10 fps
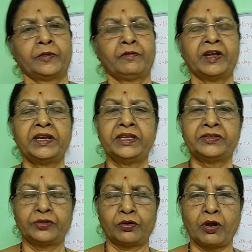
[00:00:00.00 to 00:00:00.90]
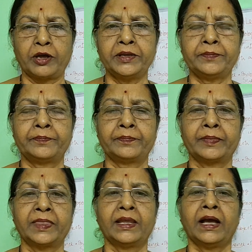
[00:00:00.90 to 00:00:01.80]
One is Roy,
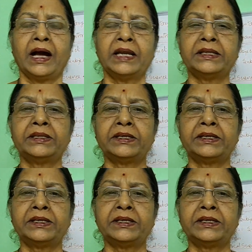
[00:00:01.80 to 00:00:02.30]
another